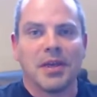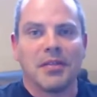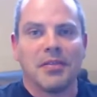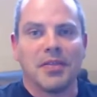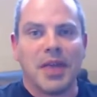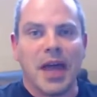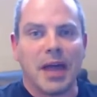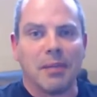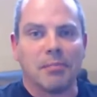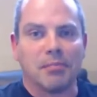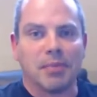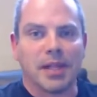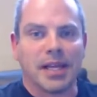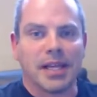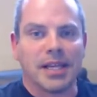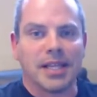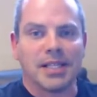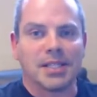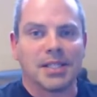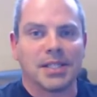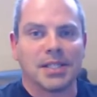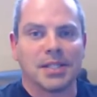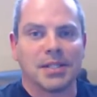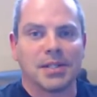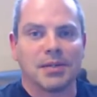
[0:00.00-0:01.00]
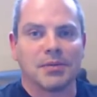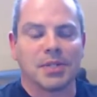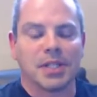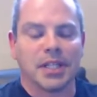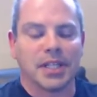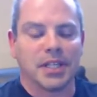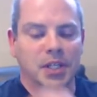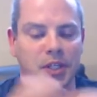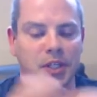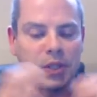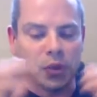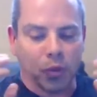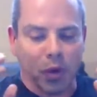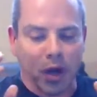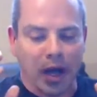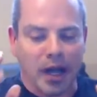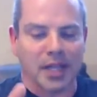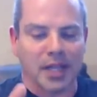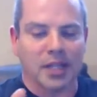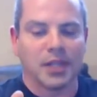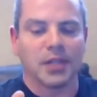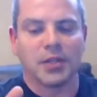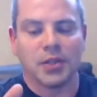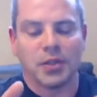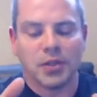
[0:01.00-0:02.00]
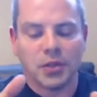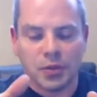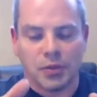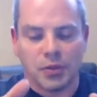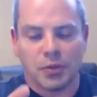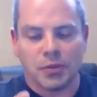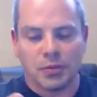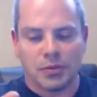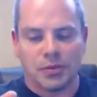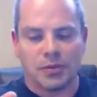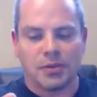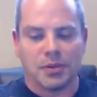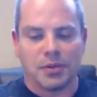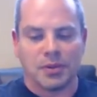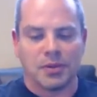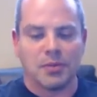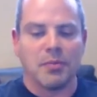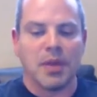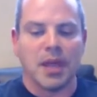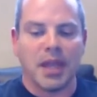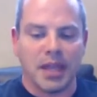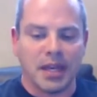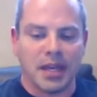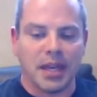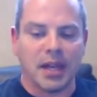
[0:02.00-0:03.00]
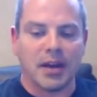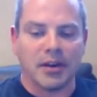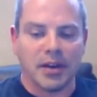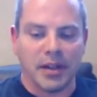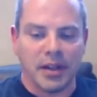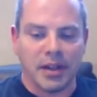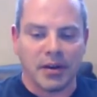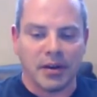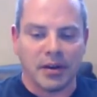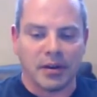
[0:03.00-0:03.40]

that place, it was like you walk into the main area,